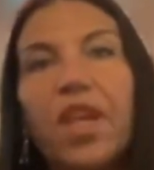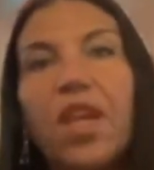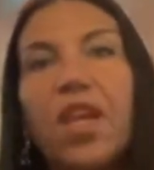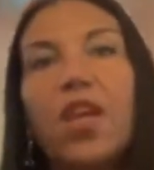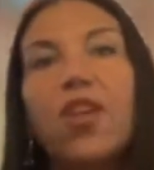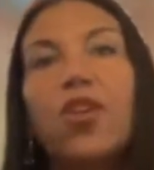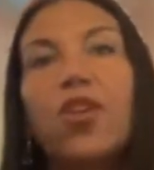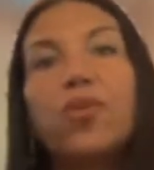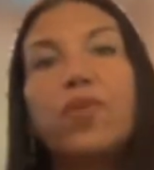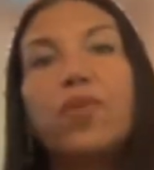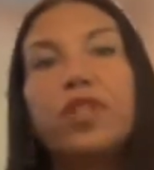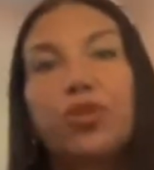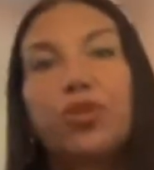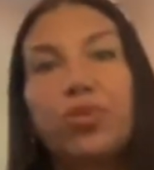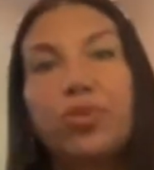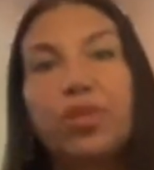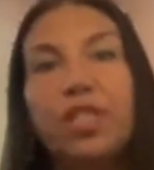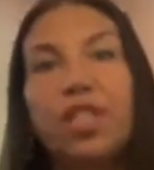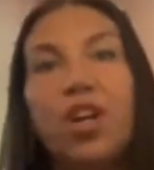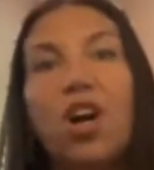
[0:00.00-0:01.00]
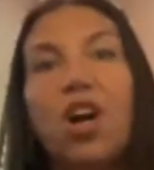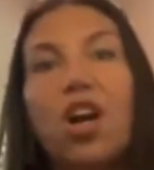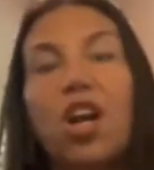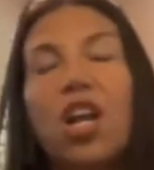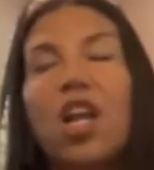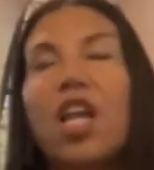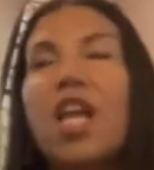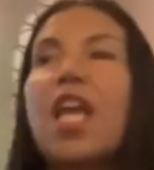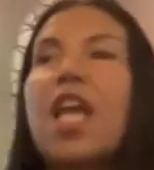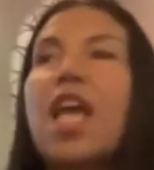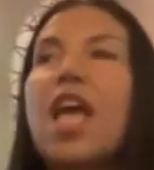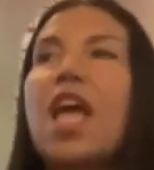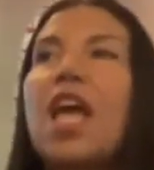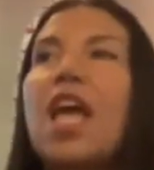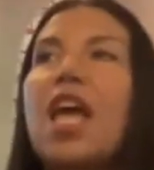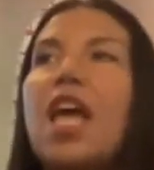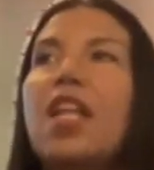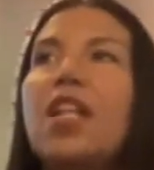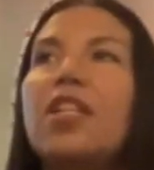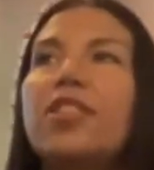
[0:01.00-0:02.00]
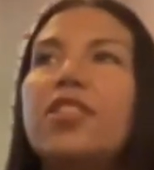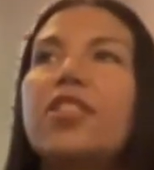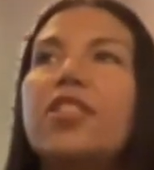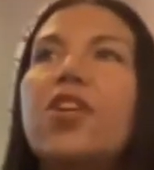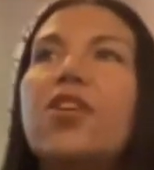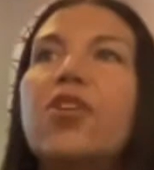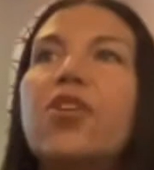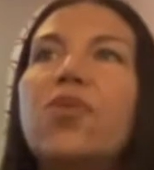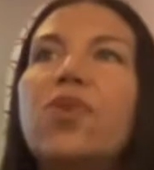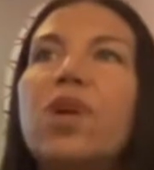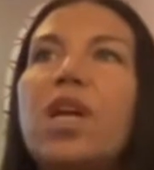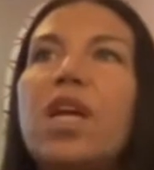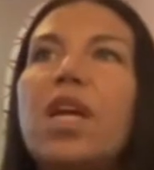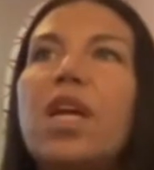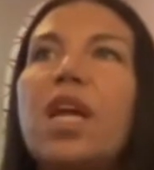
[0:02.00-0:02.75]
and who we truly are and so